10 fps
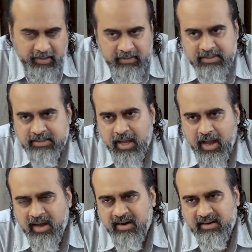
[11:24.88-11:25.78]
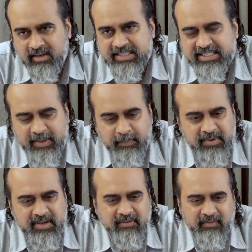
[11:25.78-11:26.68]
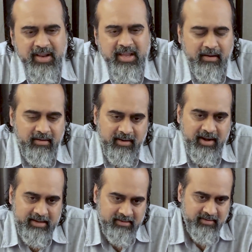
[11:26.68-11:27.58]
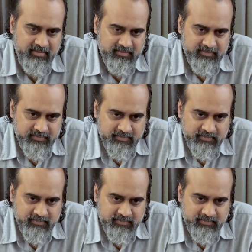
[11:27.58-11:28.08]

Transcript: Things are deceptively all right.